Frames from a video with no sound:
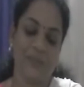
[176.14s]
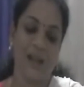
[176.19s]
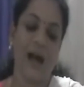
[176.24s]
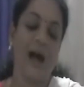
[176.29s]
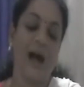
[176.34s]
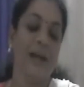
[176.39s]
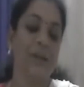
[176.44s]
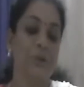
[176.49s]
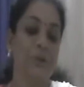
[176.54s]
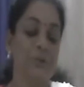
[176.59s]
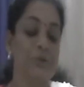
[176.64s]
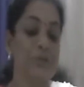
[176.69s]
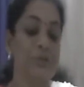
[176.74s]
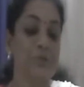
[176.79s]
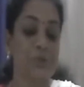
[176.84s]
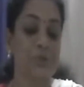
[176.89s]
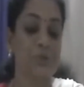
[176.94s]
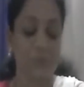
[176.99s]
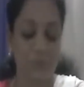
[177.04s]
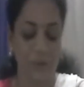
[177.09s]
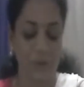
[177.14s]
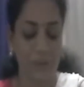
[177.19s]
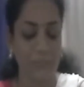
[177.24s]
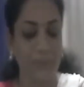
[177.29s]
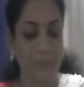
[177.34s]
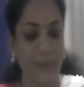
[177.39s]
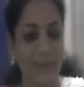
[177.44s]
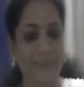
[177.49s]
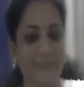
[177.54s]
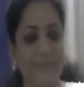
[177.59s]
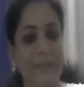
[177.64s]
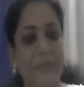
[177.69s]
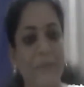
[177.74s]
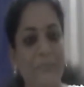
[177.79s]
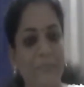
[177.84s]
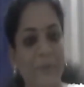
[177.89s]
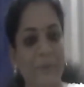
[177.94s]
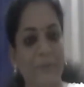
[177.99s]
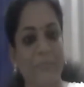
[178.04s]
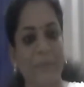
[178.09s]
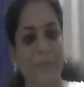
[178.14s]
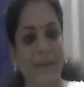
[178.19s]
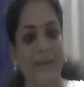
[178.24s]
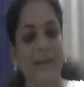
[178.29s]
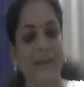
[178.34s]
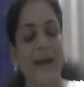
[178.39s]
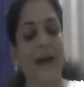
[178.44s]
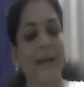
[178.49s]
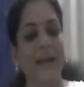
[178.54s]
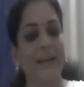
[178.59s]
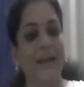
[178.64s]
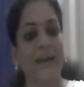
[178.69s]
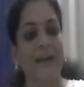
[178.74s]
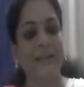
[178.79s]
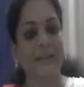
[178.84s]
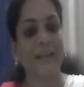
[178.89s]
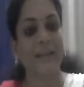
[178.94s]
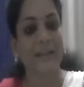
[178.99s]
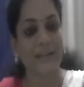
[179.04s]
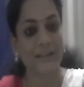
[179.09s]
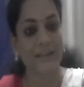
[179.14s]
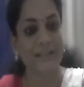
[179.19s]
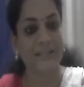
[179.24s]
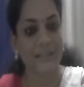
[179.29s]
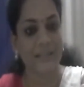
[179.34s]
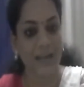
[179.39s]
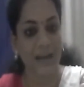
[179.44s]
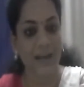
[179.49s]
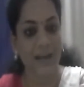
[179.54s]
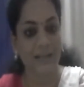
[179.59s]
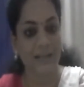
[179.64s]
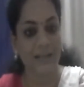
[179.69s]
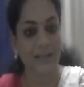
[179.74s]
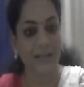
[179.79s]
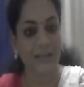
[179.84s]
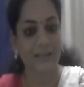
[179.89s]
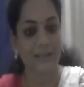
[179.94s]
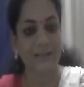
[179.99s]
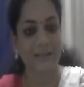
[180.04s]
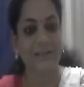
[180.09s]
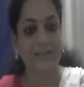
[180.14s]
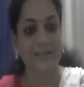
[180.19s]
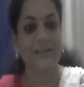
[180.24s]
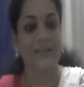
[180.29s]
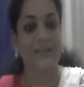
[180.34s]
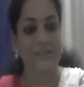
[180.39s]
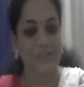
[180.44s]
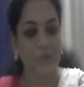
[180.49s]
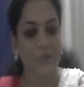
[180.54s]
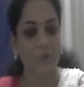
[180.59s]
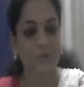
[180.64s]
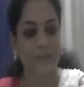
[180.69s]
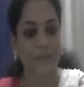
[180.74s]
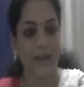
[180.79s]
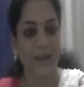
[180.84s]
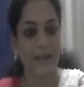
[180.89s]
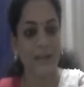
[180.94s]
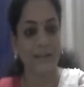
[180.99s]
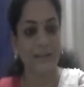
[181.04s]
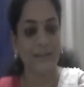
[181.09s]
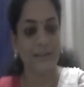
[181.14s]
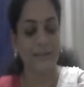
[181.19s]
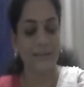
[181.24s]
I used to make them prepare hierarchical chart so that